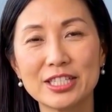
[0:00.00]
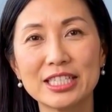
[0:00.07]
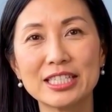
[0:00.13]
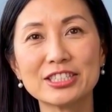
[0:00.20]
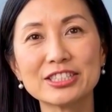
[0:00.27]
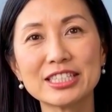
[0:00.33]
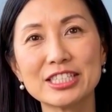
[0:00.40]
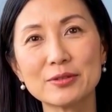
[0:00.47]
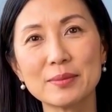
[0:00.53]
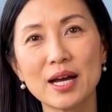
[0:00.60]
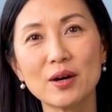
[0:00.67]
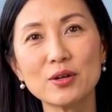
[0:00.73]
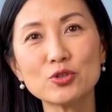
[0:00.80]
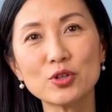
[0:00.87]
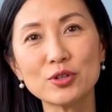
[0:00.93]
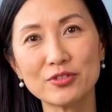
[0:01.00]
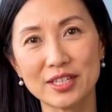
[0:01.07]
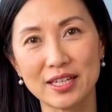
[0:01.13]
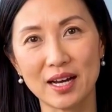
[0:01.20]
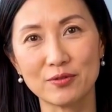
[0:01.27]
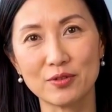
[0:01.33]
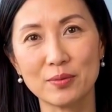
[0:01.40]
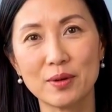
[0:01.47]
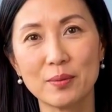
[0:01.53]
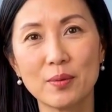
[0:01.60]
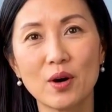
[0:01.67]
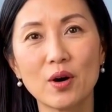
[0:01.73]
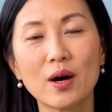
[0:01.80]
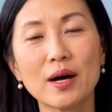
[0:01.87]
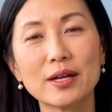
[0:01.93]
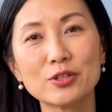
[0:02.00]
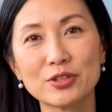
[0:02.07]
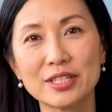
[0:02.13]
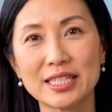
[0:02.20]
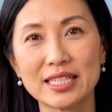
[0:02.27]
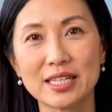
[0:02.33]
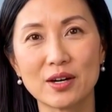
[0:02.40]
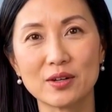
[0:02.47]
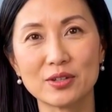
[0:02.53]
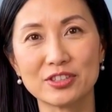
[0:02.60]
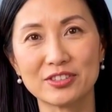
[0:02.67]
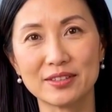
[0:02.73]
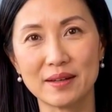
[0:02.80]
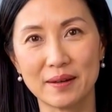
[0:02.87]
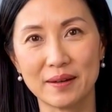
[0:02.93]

yeasty smell drifting up from the paws or the ears,